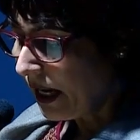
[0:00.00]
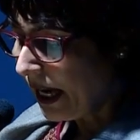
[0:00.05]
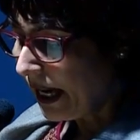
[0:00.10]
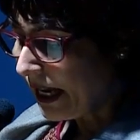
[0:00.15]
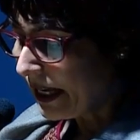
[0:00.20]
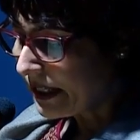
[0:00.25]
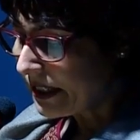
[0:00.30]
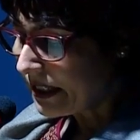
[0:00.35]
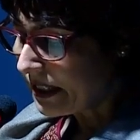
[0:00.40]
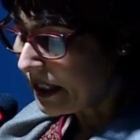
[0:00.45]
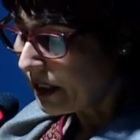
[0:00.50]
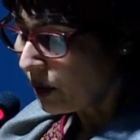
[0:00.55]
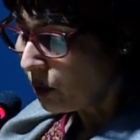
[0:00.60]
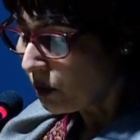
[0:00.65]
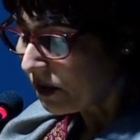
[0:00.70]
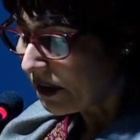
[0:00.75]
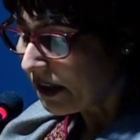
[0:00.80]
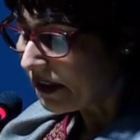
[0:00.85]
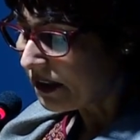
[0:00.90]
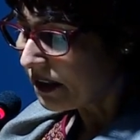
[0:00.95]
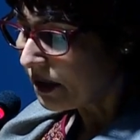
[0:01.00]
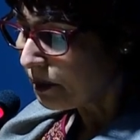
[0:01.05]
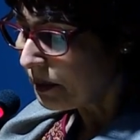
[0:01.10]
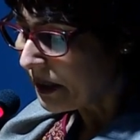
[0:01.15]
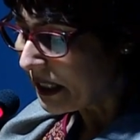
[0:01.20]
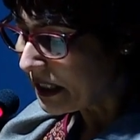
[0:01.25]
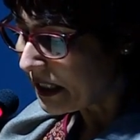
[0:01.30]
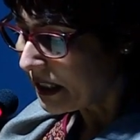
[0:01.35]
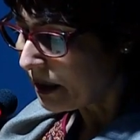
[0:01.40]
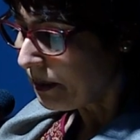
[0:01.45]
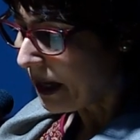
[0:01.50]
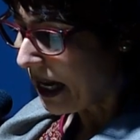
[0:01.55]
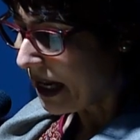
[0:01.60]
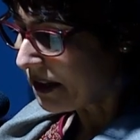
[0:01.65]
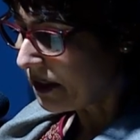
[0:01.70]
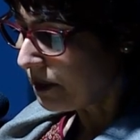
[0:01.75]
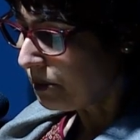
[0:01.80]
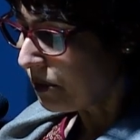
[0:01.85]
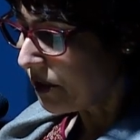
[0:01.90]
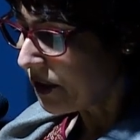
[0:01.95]
and he uses the medium
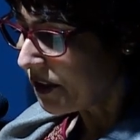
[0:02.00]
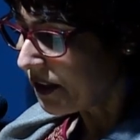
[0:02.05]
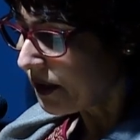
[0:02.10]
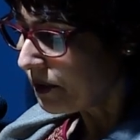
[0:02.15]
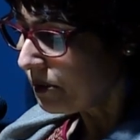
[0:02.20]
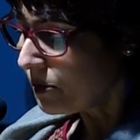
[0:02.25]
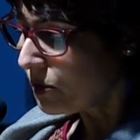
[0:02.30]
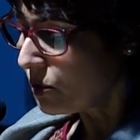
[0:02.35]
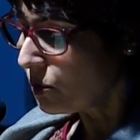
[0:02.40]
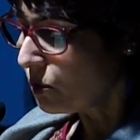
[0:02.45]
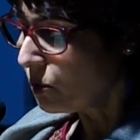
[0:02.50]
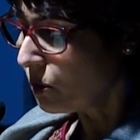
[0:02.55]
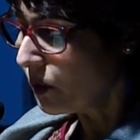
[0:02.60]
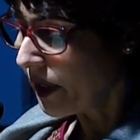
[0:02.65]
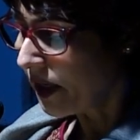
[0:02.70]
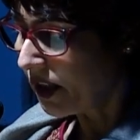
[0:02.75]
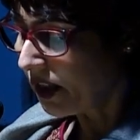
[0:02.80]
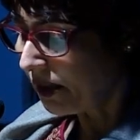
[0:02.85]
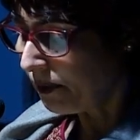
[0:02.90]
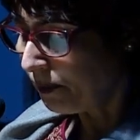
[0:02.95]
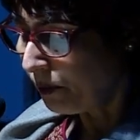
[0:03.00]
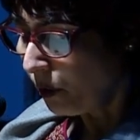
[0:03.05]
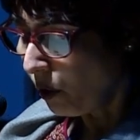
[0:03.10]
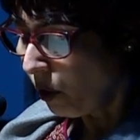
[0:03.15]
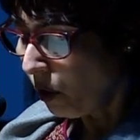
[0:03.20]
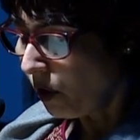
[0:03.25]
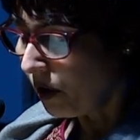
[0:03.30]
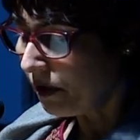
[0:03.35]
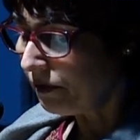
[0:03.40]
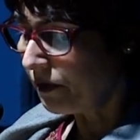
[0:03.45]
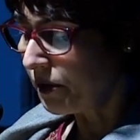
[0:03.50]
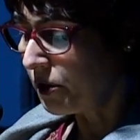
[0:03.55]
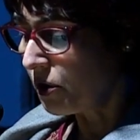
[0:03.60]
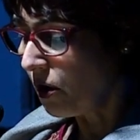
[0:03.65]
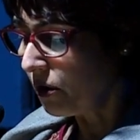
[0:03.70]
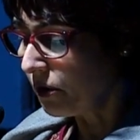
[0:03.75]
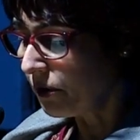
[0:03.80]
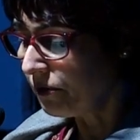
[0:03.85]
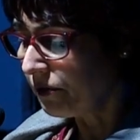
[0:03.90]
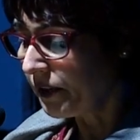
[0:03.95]
as a prism to explore
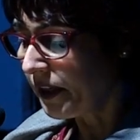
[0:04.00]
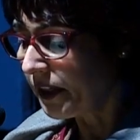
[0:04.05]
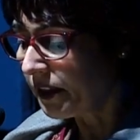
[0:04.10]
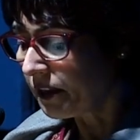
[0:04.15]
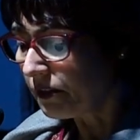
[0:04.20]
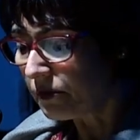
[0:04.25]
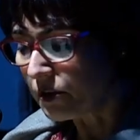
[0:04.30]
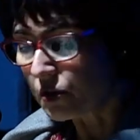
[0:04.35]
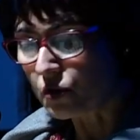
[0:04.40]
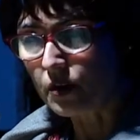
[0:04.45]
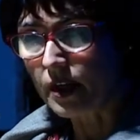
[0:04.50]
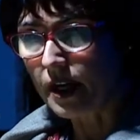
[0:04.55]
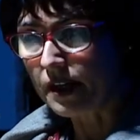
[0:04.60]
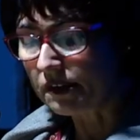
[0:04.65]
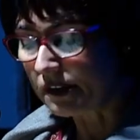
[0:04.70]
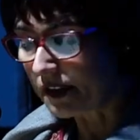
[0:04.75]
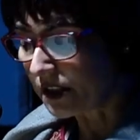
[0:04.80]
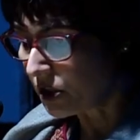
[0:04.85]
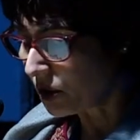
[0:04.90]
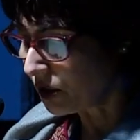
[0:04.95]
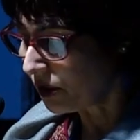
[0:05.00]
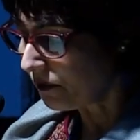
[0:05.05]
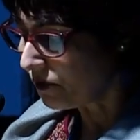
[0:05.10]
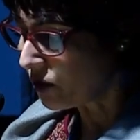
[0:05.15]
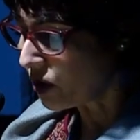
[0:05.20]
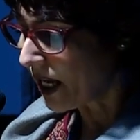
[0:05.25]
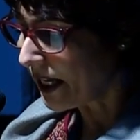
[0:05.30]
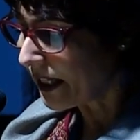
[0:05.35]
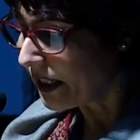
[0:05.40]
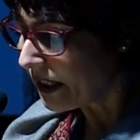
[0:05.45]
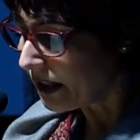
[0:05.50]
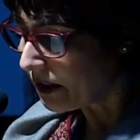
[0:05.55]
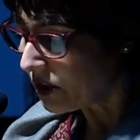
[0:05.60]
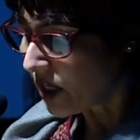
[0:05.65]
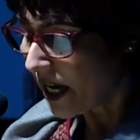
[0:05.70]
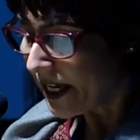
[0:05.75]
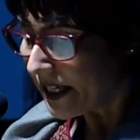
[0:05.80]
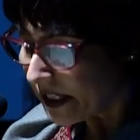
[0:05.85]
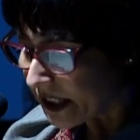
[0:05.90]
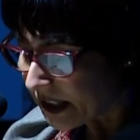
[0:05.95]
photography in the visualization of
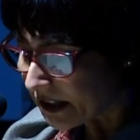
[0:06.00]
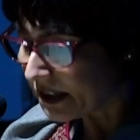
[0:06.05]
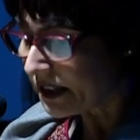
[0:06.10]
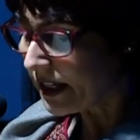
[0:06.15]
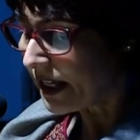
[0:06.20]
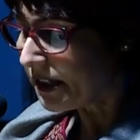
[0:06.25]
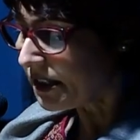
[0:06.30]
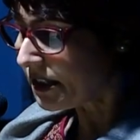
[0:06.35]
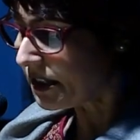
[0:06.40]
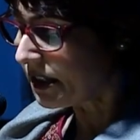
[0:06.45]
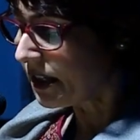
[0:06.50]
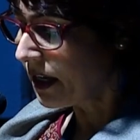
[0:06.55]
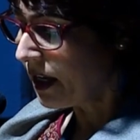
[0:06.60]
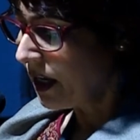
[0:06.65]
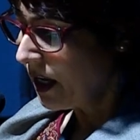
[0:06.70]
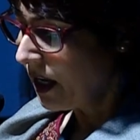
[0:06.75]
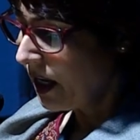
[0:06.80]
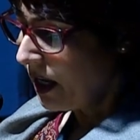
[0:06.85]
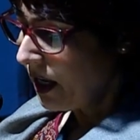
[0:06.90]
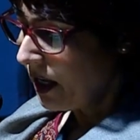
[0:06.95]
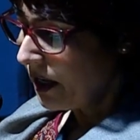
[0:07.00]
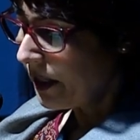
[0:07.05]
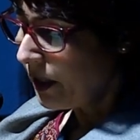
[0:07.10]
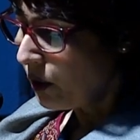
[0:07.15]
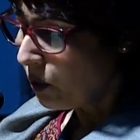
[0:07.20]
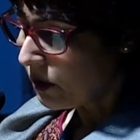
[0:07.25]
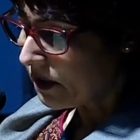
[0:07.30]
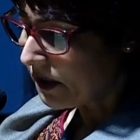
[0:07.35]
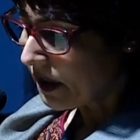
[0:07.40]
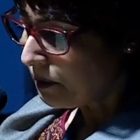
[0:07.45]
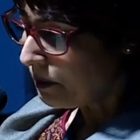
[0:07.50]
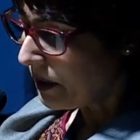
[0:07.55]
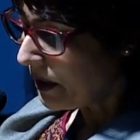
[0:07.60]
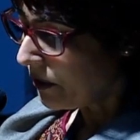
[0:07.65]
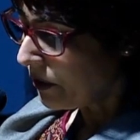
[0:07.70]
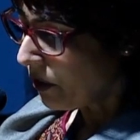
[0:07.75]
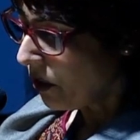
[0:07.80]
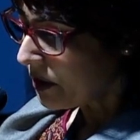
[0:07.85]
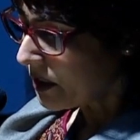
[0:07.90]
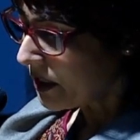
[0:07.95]
Chinese-ness. He looks at
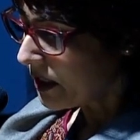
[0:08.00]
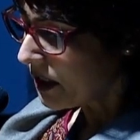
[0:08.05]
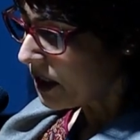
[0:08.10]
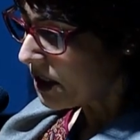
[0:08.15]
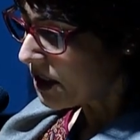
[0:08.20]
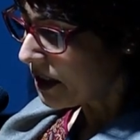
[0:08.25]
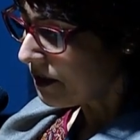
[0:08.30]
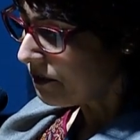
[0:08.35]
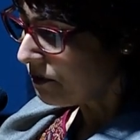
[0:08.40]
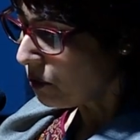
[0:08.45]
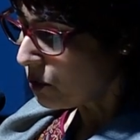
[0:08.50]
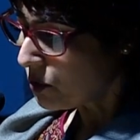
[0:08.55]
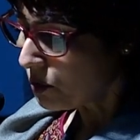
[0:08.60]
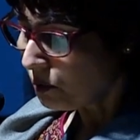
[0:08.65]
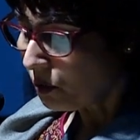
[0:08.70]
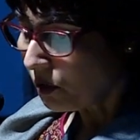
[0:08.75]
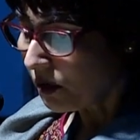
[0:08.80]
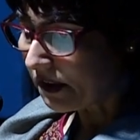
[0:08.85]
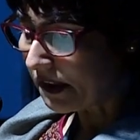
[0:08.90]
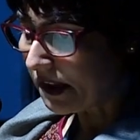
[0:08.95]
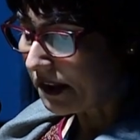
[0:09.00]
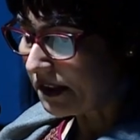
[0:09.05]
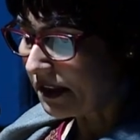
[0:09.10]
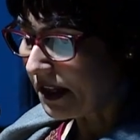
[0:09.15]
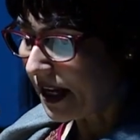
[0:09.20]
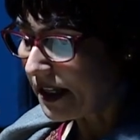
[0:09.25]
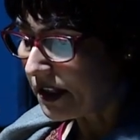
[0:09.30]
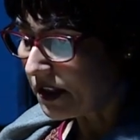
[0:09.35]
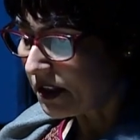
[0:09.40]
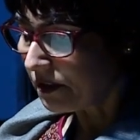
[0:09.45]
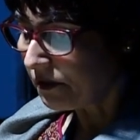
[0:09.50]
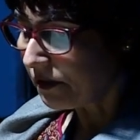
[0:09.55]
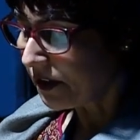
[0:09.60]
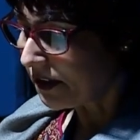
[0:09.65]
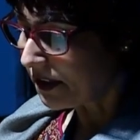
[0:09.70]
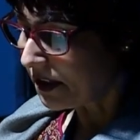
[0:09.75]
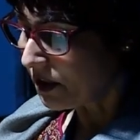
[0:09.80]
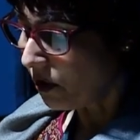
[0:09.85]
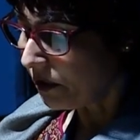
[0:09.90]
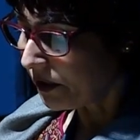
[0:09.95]
periodicals and photo books as sites of
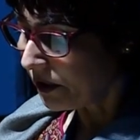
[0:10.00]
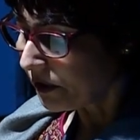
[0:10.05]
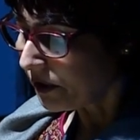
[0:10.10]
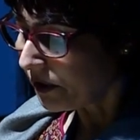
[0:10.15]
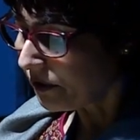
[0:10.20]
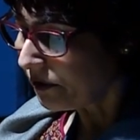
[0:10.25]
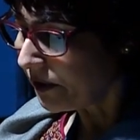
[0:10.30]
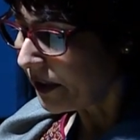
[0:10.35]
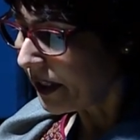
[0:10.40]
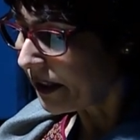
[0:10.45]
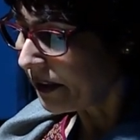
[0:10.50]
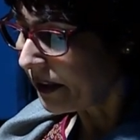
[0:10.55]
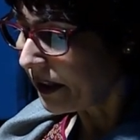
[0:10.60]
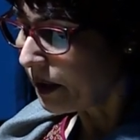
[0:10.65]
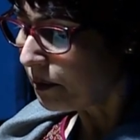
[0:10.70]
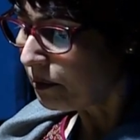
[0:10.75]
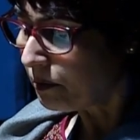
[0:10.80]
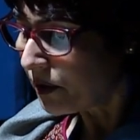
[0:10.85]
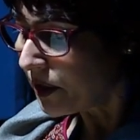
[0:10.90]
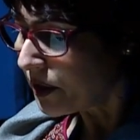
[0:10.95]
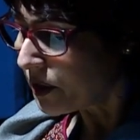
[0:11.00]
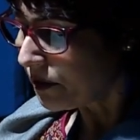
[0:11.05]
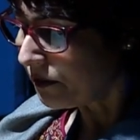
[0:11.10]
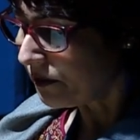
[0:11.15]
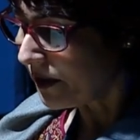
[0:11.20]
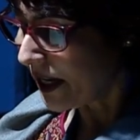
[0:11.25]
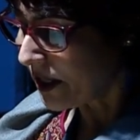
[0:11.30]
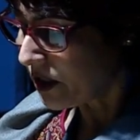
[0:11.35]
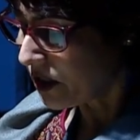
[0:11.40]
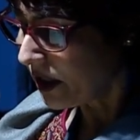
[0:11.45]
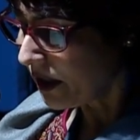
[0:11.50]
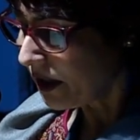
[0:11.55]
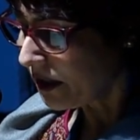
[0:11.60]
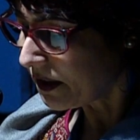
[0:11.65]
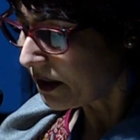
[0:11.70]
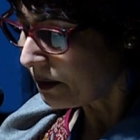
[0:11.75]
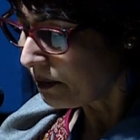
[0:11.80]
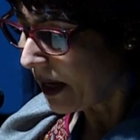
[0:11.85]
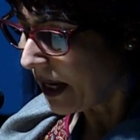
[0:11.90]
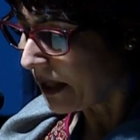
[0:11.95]
historiography and the imprint of
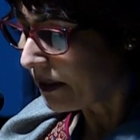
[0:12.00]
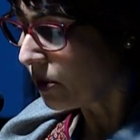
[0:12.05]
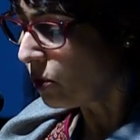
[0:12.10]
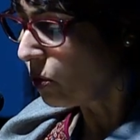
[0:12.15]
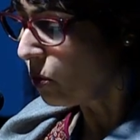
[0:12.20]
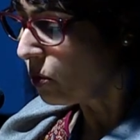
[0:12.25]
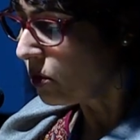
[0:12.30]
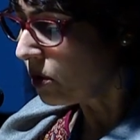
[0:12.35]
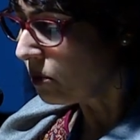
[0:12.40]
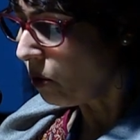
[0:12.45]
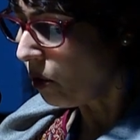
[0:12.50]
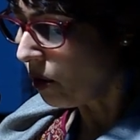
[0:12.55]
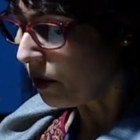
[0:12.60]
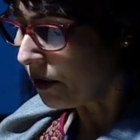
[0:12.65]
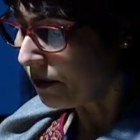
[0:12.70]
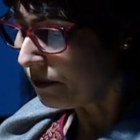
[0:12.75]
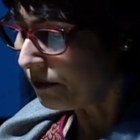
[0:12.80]
nationalism and the Cold War